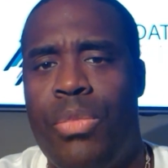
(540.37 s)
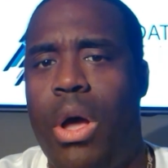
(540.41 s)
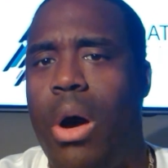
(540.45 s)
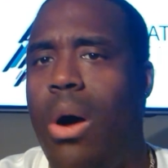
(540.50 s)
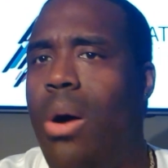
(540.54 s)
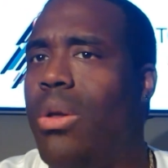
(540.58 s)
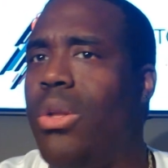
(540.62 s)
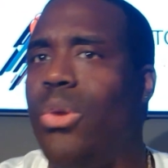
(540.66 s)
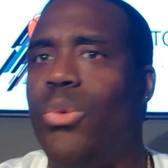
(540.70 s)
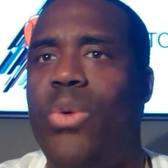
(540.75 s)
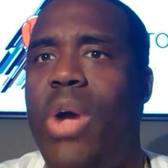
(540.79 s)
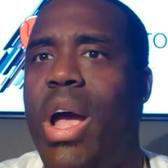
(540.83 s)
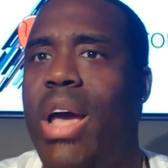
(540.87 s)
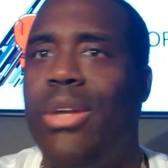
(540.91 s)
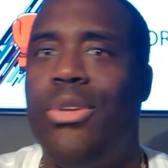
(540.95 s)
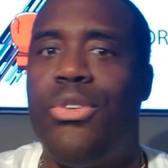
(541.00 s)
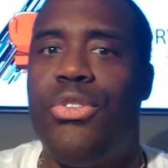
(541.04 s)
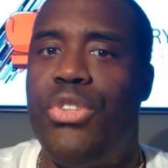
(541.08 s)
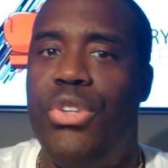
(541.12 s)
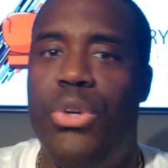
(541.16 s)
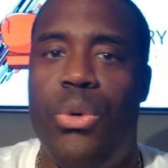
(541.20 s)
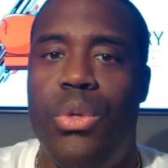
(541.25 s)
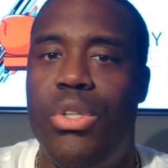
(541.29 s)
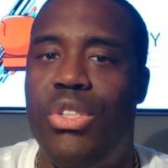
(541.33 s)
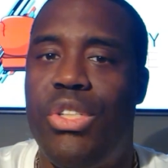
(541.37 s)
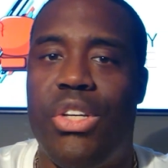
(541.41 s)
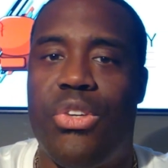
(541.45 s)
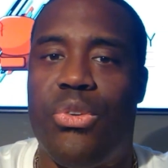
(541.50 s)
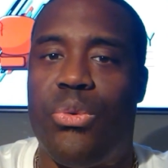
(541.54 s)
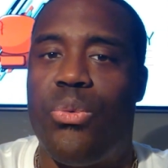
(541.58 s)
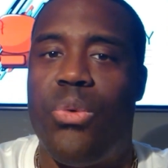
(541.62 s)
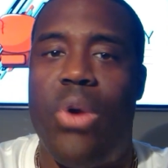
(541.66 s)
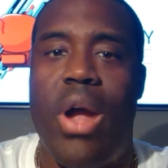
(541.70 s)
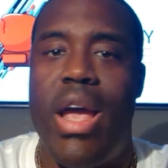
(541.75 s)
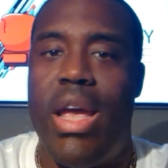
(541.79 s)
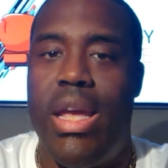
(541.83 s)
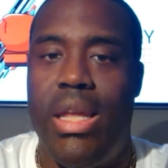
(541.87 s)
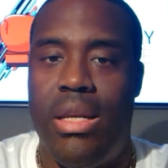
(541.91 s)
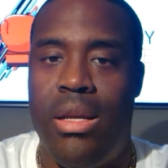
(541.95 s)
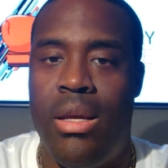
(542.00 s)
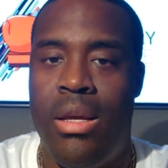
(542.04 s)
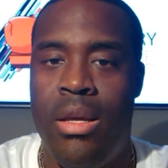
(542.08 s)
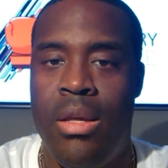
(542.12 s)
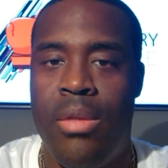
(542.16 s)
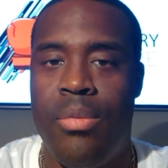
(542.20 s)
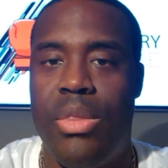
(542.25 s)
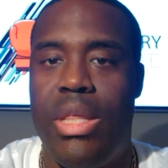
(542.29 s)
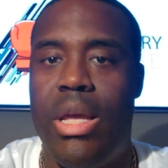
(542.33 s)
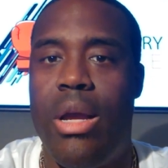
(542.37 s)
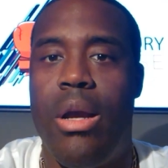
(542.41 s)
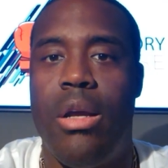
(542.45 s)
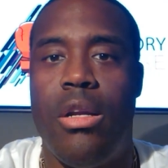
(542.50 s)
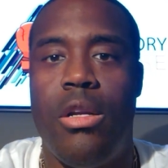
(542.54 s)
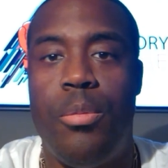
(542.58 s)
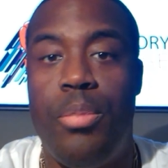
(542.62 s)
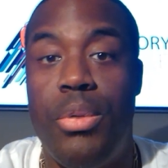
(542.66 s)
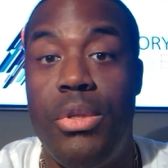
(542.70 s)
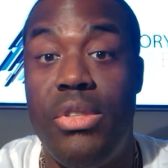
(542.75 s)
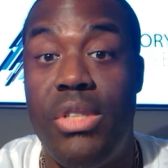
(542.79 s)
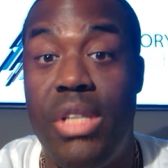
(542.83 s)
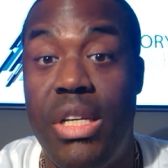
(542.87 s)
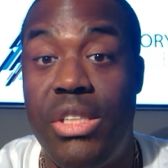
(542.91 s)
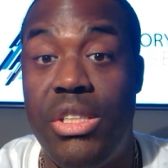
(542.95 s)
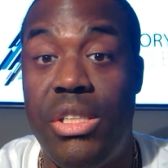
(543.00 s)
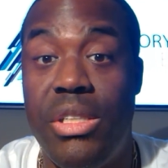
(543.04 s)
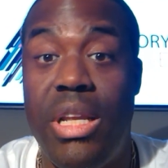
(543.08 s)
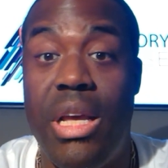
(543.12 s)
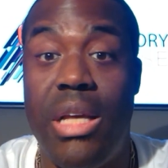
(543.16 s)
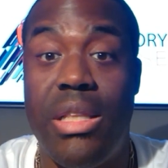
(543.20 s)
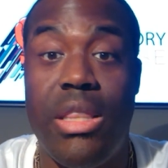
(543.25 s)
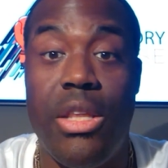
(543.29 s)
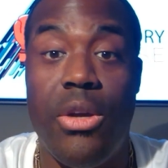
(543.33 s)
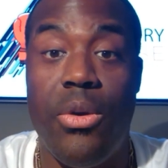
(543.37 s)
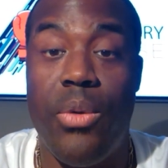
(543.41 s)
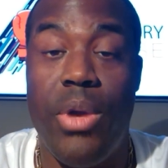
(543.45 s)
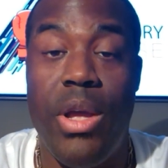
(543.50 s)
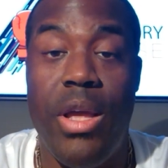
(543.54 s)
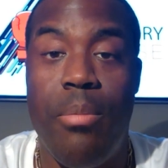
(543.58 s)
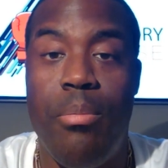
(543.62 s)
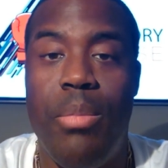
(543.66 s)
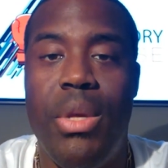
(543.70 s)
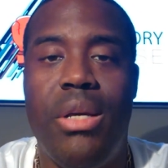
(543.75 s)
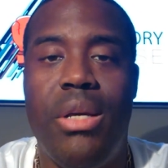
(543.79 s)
All the writers do is just write. They're in the position that they're in